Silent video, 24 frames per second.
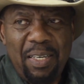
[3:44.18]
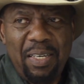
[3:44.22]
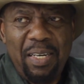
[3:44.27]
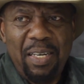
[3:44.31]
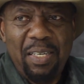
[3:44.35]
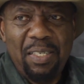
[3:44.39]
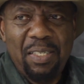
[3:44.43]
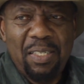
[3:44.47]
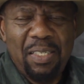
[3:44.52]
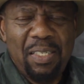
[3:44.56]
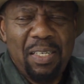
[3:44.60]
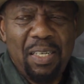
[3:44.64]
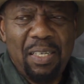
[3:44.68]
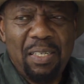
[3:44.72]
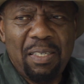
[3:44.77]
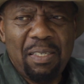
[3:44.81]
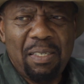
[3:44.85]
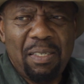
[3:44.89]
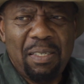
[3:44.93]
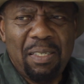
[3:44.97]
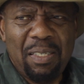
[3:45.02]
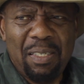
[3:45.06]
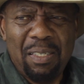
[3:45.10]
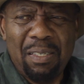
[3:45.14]
And I said,
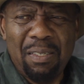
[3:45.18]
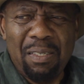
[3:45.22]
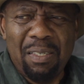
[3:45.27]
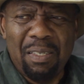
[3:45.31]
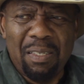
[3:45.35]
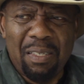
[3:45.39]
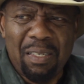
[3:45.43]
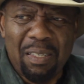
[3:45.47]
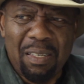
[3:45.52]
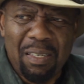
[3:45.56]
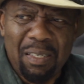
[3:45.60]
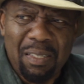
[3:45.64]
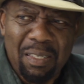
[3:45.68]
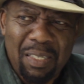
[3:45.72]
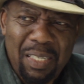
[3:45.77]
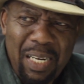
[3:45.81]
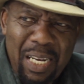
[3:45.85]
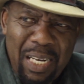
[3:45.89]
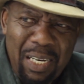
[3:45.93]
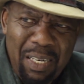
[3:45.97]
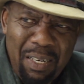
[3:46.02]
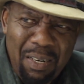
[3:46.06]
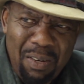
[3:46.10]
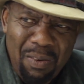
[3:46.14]

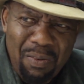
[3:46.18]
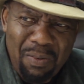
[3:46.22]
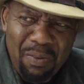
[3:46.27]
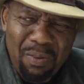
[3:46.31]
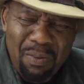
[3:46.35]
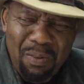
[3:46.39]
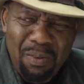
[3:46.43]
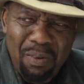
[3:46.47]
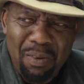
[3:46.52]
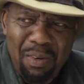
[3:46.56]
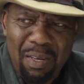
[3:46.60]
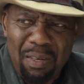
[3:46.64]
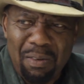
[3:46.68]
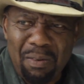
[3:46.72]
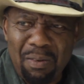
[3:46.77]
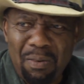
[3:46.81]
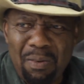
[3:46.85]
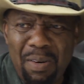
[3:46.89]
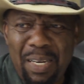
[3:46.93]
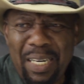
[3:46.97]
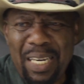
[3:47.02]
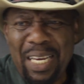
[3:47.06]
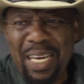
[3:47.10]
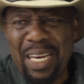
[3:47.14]
standing over,
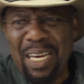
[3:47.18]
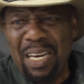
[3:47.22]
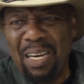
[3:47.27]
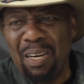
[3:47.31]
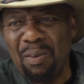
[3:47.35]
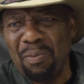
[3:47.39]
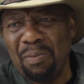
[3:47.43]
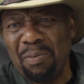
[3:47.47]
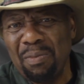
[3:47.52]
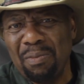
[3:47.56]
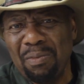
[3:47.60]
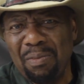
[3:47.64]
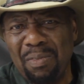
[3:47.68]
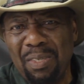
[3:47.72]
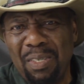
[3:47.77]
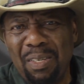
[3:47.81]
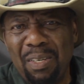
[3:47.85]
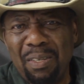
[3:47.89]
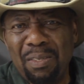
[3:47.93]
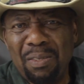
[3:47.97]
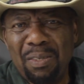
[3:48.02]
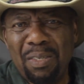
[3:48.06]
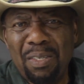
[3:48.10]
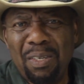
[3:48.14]
what him? You
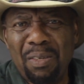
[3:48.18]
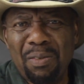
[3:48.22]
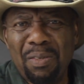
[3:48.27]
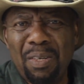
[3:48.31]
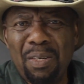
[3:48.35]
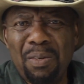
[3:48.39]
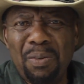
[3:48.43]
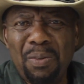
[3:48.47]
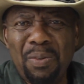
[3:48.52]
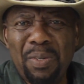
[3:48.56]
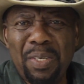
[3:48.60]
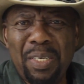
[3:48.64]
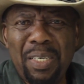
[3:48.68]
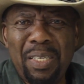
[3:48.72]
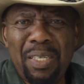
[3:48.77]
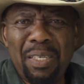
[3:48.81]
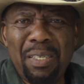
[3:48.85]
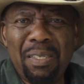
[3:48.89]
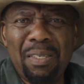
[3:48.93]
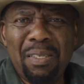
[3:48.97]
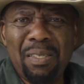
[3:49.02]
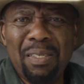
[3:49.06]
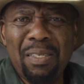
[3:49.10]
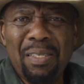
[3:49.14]
don't know who it
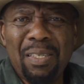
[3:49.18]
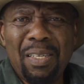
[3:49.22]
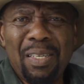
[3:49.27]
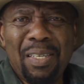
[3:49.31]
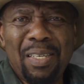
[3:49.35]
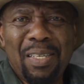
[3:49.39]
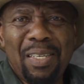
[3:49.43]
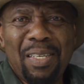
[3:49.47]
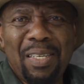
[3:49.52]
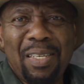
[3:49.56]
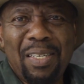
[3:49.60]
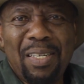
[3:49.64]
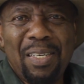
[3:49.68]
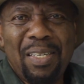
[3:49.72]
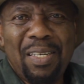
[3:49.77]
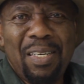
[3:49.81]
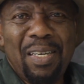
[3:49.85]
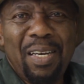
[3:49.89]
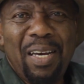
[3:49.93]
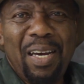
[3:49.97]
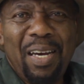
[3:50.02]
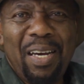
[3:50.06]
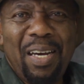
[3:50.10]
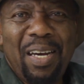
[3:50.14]
is?
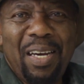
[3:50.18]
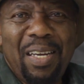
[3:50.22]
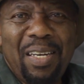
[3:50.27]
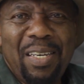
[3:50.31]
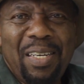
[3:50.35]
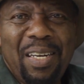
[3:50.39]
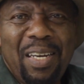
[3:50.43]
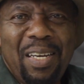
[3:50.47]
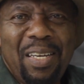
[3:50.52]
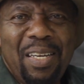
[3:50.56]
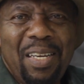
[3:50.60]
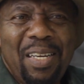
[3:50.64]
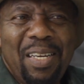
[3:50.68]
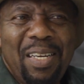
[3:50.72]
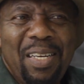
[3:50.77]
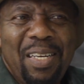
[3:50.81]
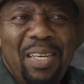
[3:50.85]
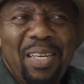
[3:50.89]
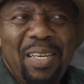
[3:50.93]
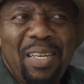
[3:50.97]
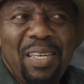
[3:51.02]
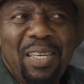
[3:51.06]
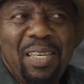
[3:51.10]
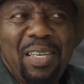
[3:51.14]
And
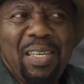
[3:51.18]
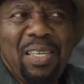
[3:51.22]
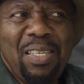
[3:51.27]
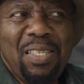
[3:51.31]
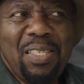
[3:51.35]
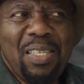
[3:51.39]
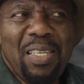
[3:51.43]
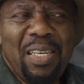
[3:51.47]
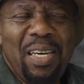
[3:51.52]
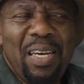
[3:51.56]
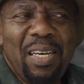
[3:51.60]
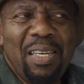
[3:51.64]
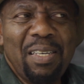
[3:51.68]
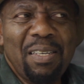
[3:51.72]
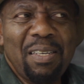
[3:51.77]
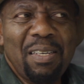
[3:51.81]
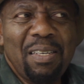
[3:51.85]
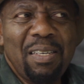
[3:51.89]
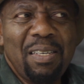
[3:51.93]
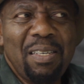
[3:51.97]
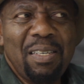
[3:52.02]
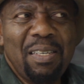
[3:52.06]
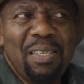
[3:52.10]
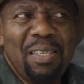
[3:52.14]
he said,
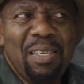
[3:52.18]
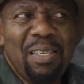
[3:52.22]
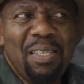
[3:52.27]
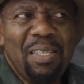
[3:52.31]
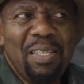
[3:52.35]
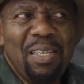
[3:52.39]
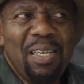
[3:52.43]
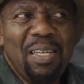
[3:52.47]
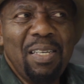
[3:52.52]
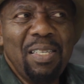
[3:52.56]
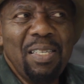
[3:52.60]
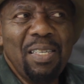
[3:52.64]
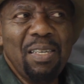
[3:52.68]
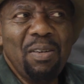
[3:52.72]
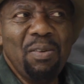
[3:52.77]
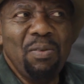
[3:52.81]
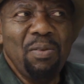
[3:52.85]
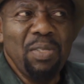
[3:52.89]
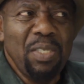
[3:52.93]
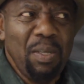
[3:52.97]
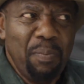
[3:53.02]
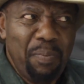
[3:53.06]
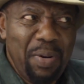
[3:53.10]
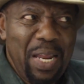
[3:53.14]

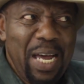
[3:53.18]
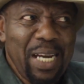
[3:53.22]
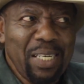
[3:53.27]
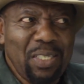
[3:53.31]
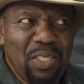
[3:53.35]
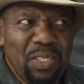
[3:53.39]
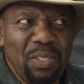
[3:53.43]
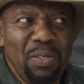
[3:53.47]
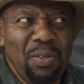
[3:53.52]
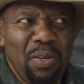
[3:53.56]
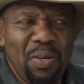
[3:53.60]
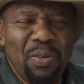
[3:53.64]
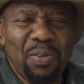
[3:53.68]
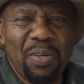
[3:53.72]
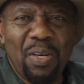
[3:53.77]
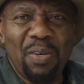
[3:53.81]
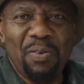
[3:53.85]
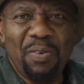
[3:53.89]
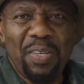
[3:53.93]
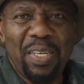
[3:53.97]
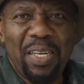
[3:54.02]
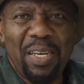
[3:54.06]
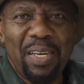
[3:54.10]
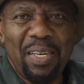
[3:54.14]
with the black suit on
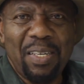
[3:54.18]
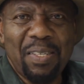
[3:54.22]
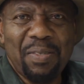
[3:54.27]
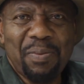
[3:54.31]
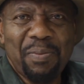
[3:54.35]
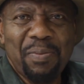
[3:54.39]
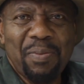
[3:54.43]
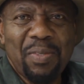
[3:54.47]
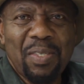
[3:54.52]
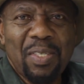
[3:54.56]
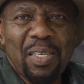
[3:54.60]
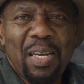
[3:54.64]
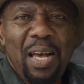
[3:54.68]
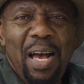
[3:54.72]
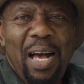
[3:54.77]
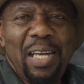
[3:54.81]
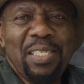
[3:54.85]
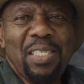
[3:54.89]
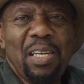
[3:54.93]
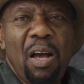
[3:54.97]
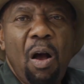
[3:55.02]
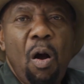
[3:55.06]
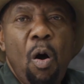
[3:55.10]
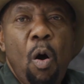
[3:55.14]
over there.
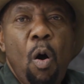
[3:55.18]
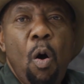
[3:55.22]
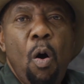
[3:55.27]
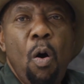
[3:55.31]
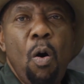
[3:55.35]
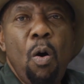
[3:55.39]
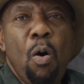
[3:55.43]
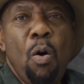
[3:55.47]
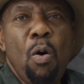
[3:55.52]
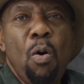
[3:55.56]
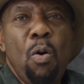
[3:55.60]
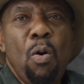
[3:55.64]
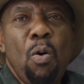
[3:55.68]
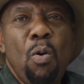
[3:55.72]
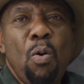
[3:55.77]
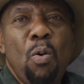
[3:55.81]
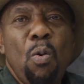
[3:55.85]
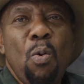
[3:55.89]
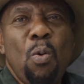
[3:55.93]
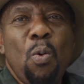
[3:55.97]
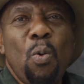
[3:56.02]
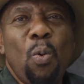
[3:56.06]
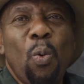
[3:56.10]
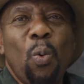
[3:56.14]
I said,
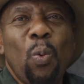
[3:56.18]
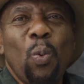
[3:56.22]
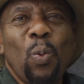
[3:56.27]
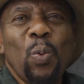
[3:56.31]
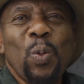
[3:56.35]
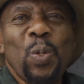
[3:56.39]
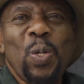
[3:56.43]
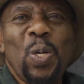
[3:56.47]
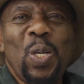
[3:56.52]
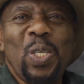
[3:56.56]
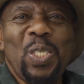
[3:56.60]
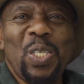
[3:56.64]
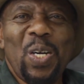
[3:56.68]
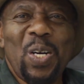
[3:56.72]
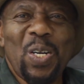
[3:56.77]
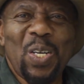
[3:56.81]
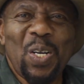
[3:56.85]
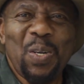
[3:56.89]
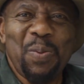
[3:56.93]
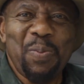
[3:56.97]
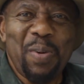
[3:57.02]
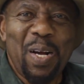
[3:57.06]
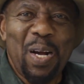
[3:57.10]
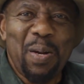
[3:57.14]
oh, you
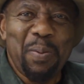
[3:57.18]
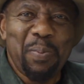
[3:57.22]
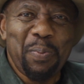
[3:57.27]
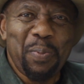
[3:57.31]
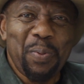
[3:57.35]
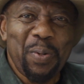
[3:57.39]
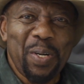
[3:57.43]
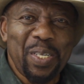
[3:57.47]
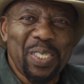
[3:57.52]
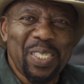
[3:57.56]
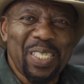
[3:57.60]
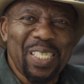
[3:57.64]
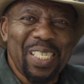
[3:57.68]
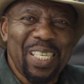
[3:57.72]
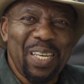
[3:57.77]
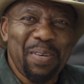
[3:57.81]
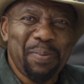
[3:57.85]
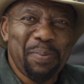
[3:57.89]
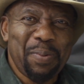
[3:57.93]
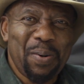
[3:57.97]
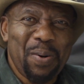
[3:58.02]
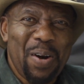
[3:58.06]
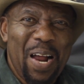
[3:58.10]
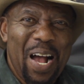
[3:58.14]
talking about
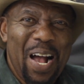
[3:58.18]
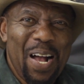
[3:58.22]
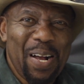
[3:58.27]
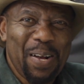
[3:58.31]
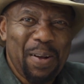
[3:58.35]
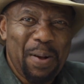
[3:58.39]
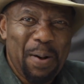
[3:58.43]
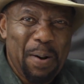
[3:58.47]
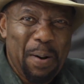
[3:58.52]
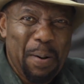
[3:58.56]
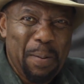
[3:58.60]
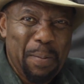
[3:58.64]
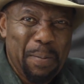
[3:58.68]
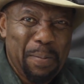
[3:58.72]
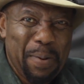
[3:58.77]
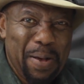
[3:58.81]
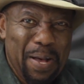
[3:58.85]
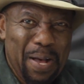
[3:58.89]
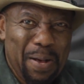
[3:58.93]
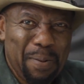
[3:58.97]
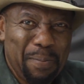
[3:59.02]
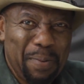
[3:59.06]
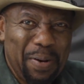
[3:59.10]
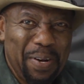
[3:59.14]
President Barack
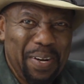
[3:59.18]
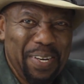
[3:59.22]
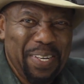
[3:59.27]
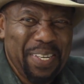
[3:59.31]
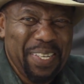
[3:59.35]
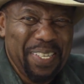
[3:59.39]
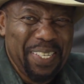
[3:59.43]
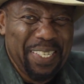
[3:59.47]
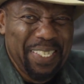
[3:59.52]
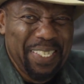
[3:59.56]
Obama.